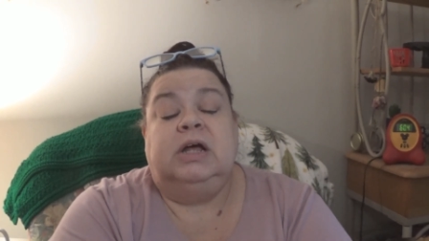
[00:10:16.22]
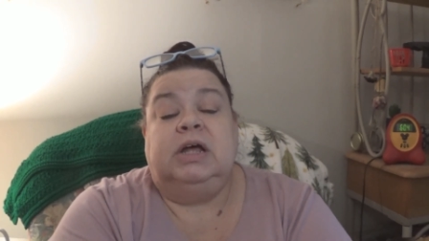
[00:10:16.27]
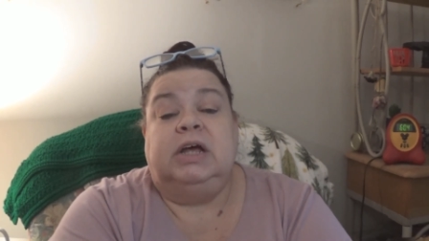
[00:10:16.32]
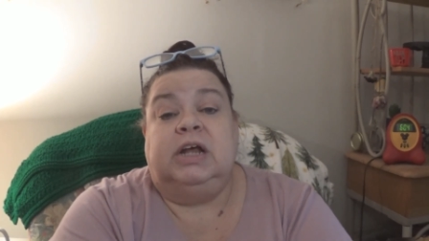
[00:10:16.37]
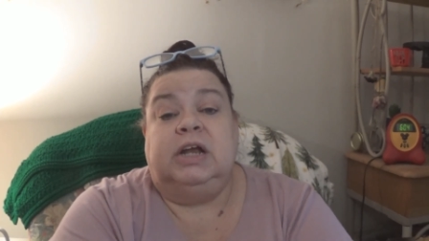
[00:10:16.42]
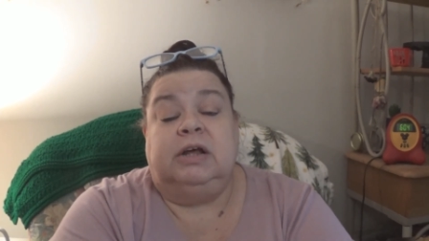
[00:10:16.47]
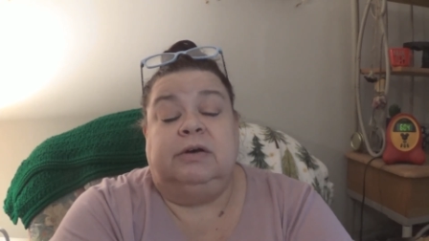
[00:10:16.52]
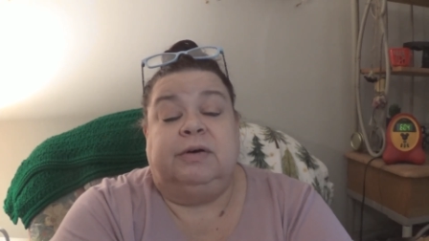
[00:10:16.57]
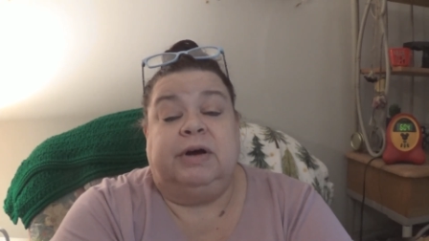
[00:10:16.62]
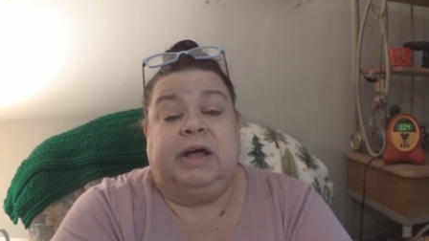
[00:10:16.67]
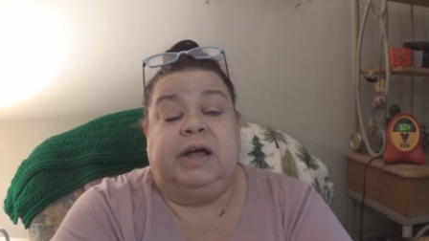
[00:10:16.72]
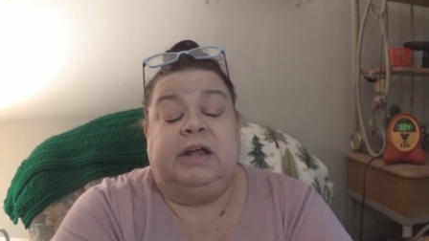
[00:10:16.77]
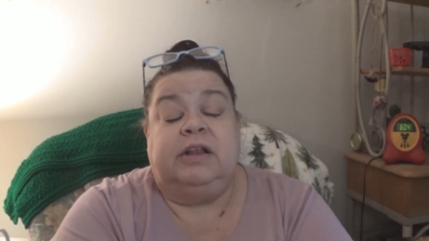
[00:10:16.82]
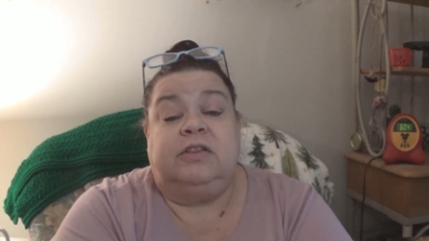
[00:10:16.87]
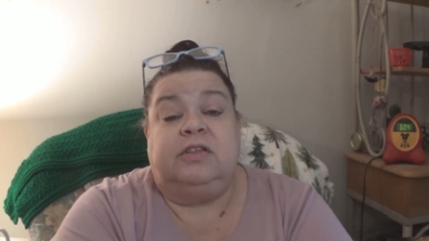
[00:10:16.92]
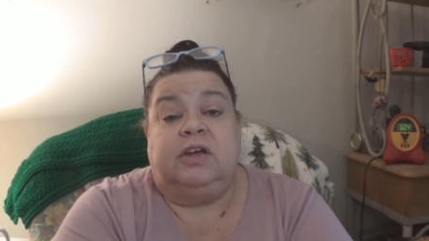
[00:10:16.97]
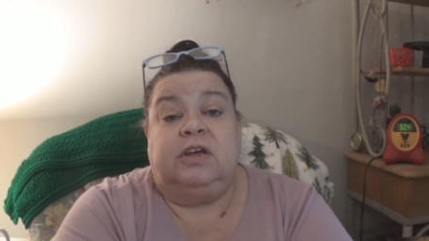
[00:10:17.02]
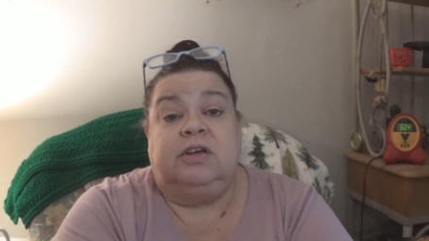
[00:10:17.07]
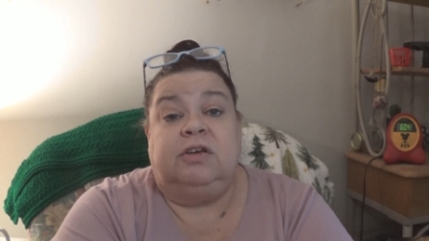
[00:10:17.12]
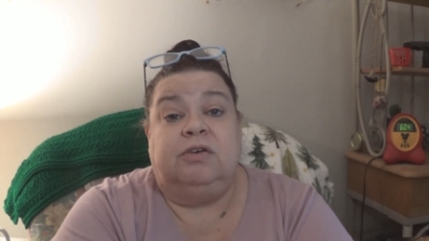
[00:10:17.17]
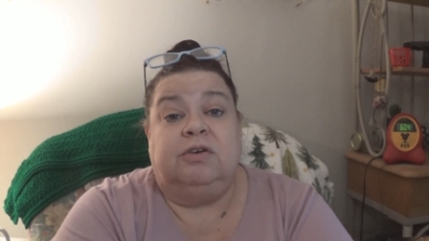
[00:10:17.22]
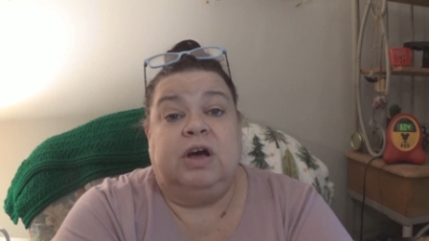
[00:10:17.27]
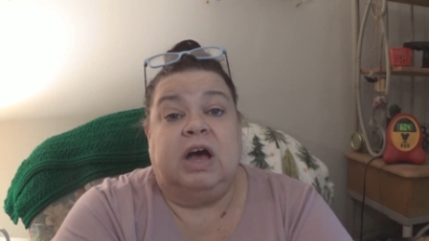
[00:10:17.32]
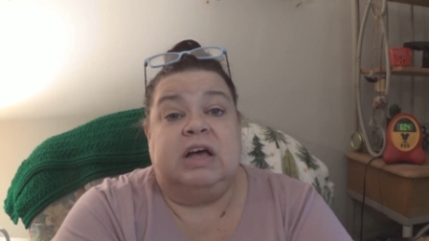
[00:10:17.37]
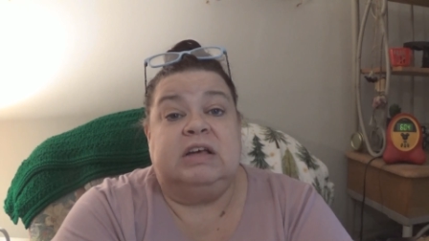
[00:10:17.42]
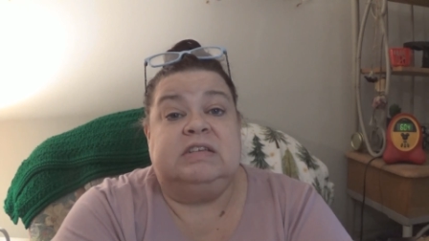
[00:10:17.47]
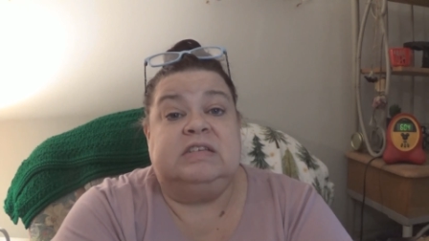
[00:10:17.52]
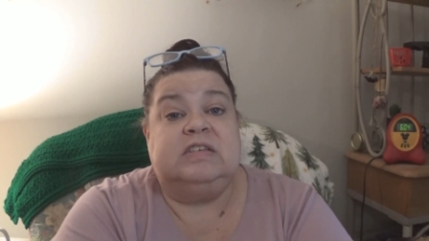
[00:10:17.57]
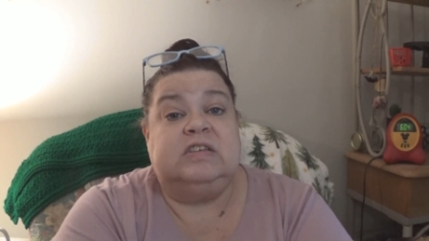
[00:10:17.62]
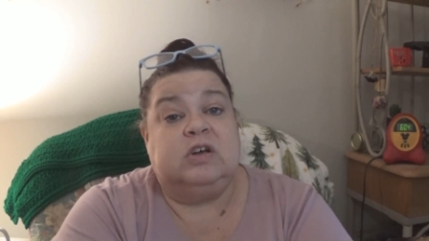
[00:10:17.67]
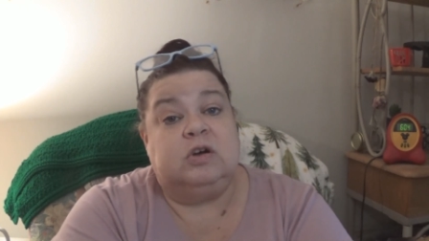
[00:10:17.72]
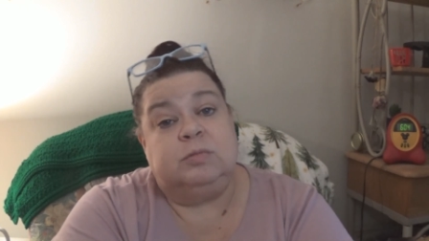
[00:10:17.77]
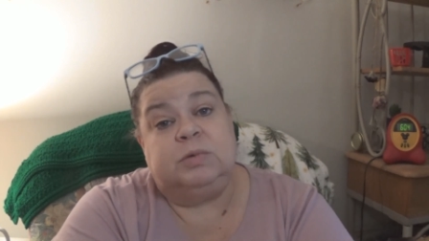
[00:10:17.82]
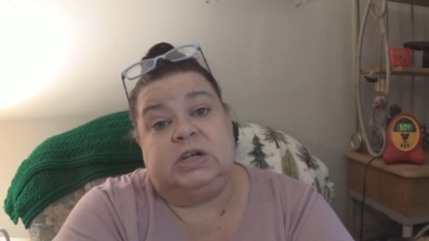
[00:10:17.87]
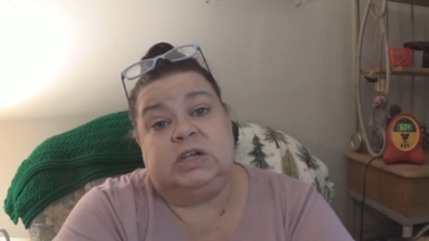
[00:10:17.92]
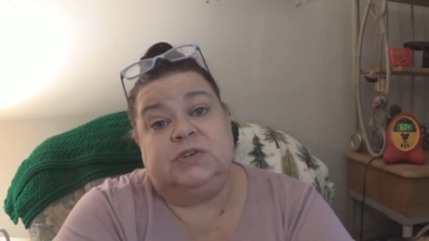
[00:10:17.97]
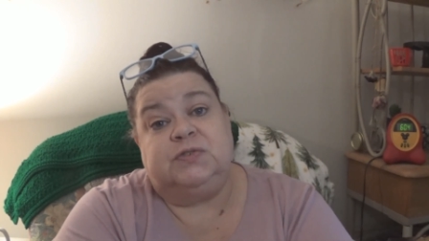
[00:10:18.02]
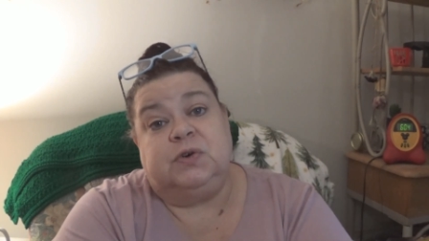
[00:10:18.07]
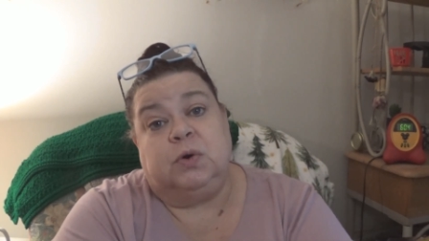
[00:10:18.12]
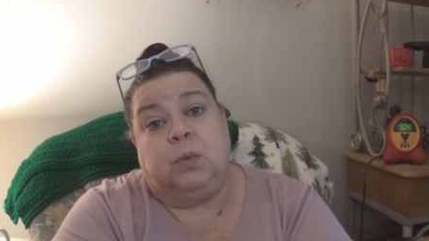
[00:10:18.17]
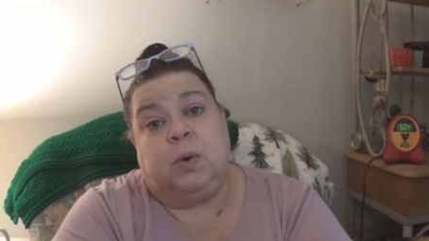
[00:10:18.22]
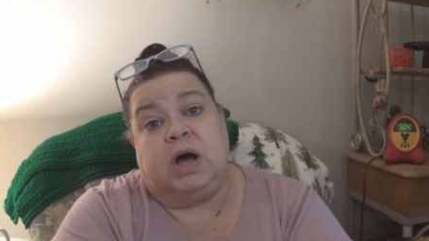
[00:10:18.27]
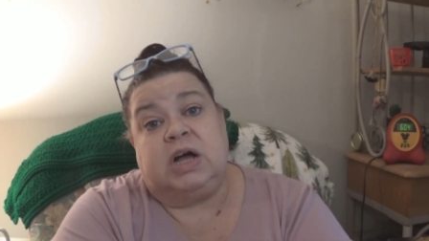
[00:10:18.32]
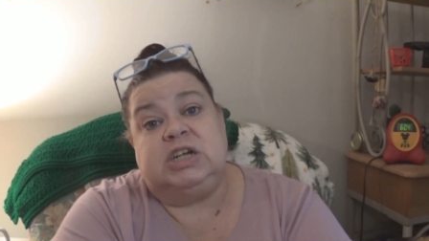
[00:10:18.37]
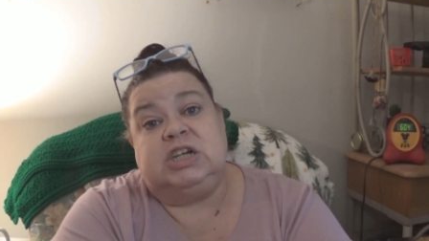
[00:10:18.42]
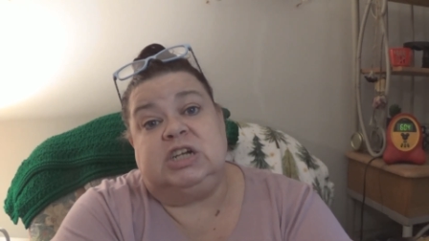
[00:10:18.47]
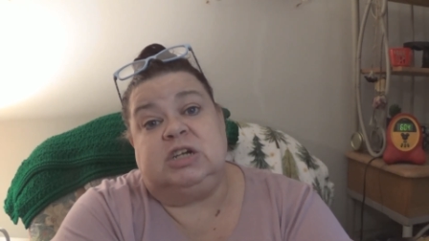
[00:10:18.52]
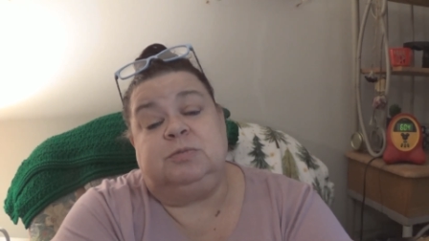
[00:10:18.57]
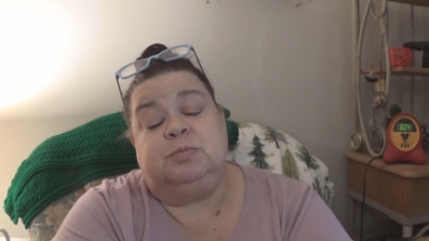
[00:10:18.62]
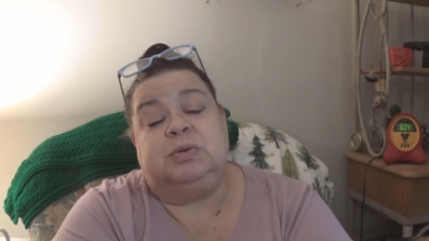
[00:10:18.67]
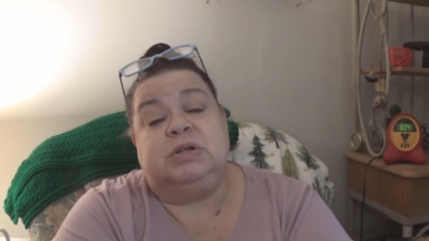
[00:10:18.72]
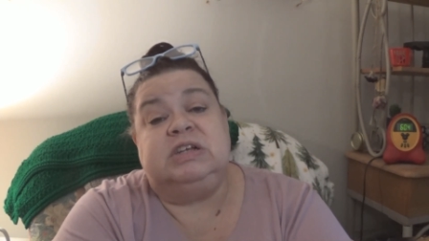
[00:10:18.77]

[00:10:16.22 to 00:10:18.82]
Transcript: Anyway, thank you guys so much for watching.